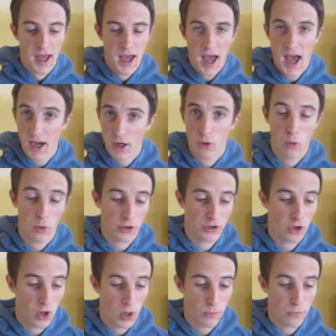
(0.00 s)
at quarter
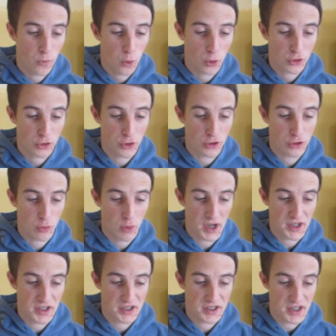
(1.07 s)
time
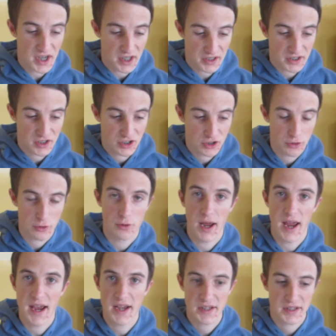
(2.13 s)
4-2-26 to
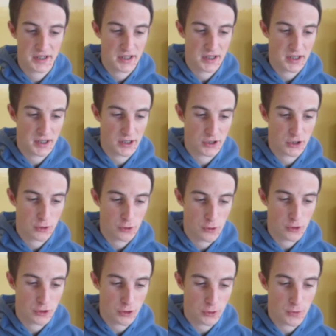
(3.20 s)
Essendon
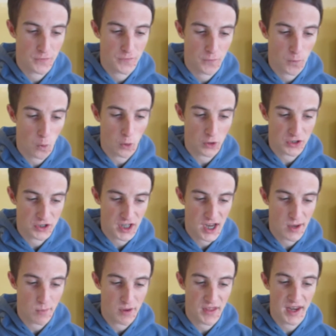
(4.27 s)

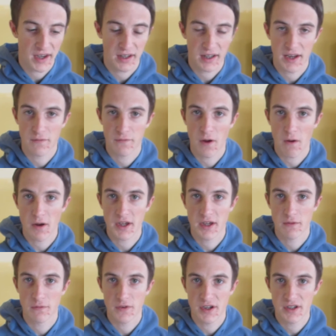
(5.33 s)
2-2-14. We then led very
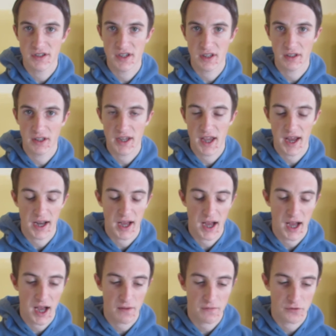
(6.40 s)
convincingly at
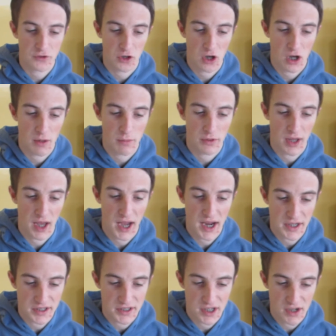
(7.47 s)
half time
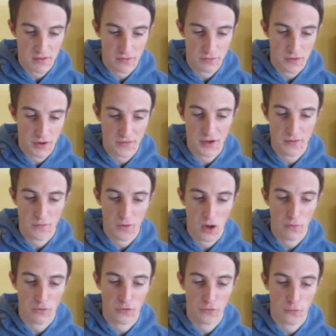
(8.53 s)

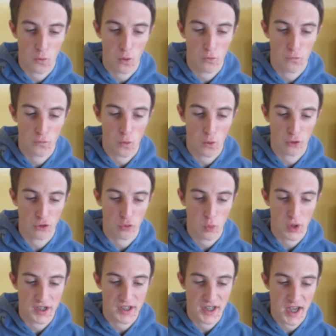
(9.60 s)
8-7-55 to
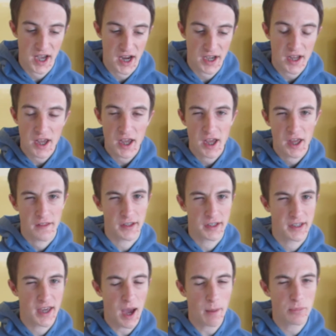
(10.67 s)
4-4-28. The
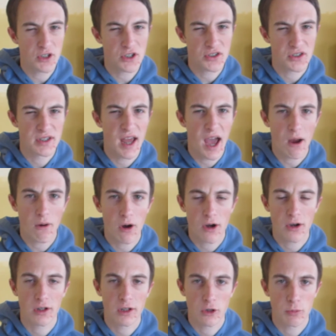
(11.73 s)
gap just
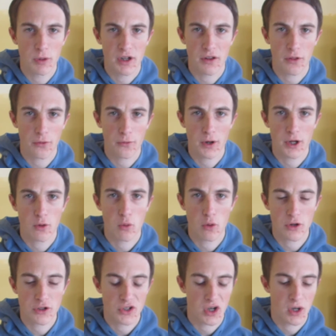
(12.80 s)
narrowed a little bit at the
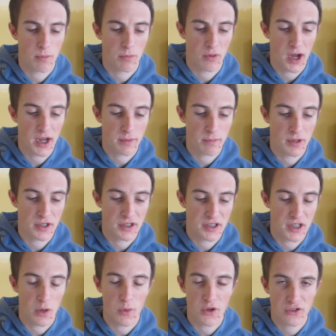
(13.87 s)
3/4 time break, but
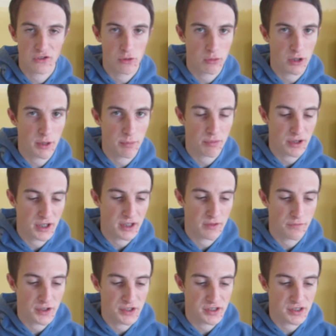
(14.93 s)
we still led pretty
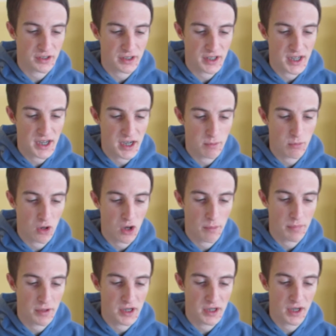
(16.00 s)
convincingly in my
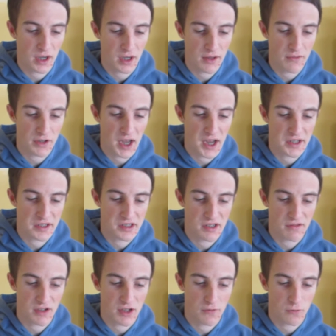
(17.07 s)
opinion.
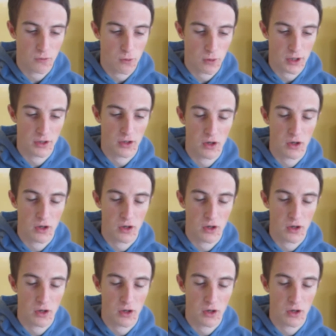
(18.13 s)
11-8-74 to